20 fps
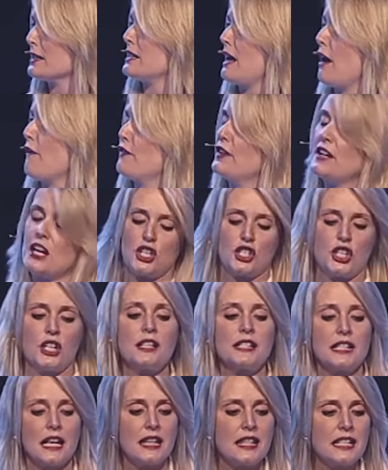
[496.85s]

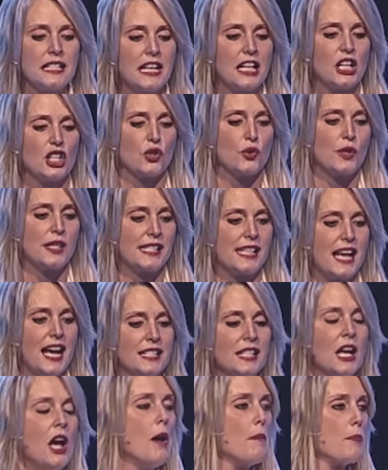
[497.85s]
definitions in the dictionary says